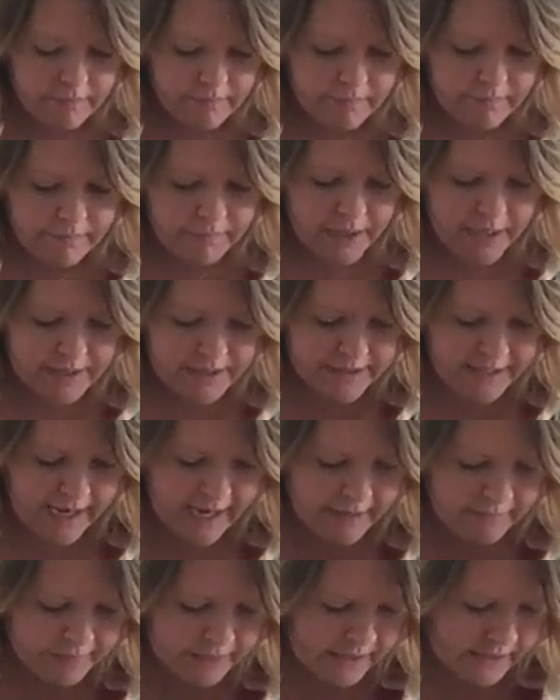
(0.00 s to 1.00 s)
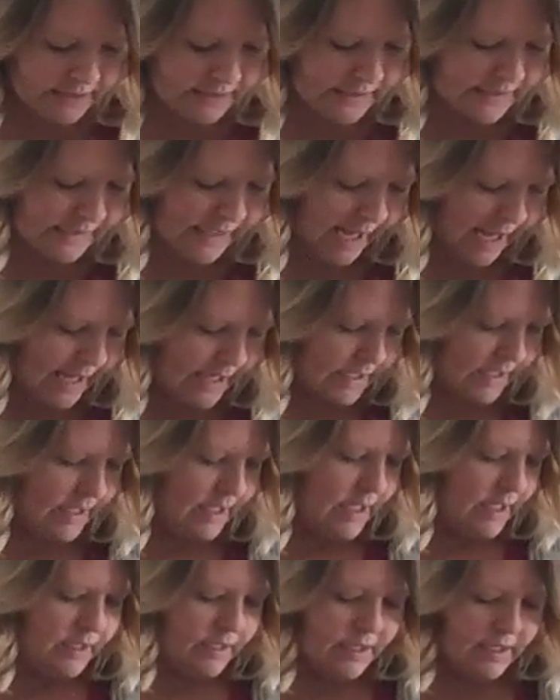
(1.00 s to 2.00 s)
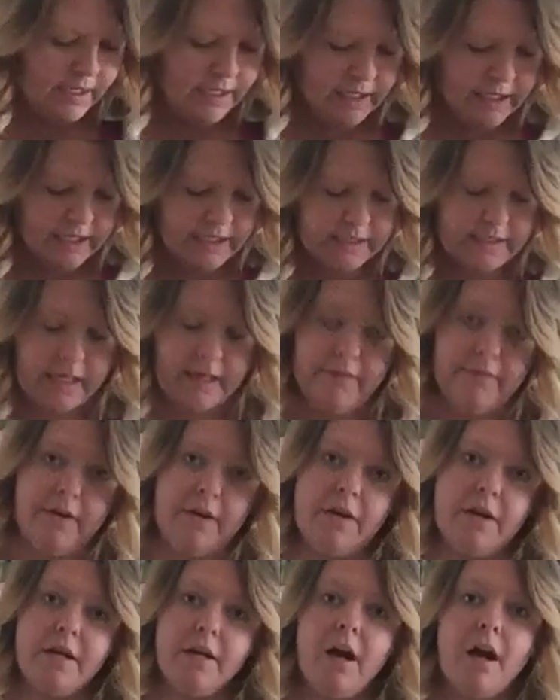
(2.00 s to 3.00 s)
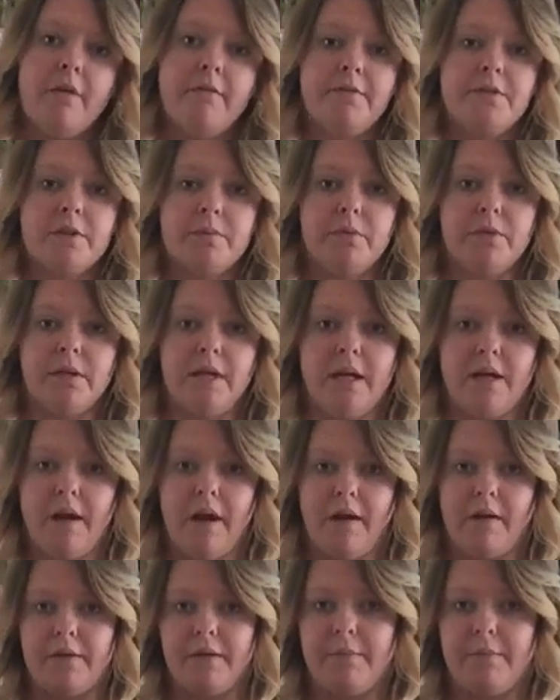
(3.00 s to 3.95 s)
But that being said, it is a very comfortable carrier.